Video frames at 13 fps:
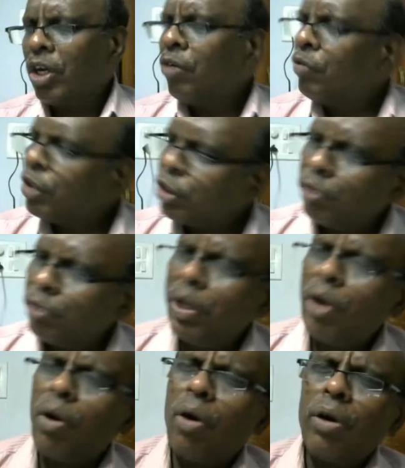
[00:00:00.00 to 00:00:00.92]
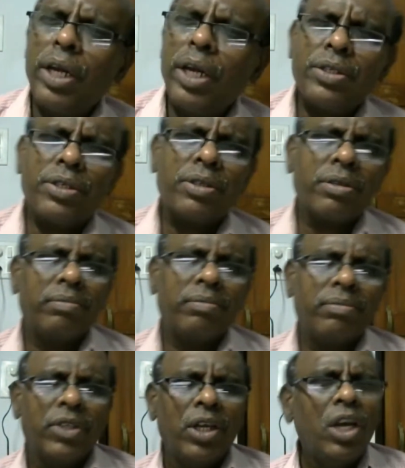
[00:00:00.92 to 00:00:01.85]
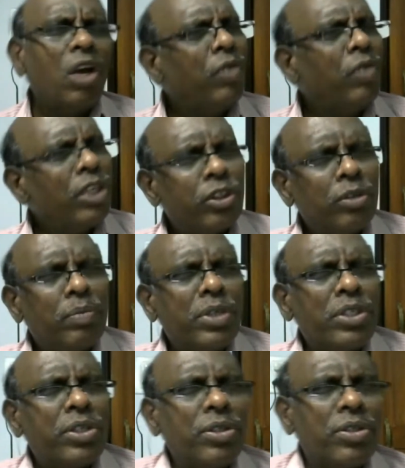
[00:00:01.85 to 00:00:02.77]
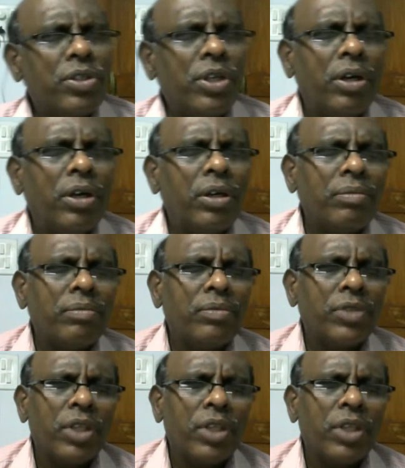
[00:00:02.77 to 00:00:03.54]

We should be honest. We should be sincere.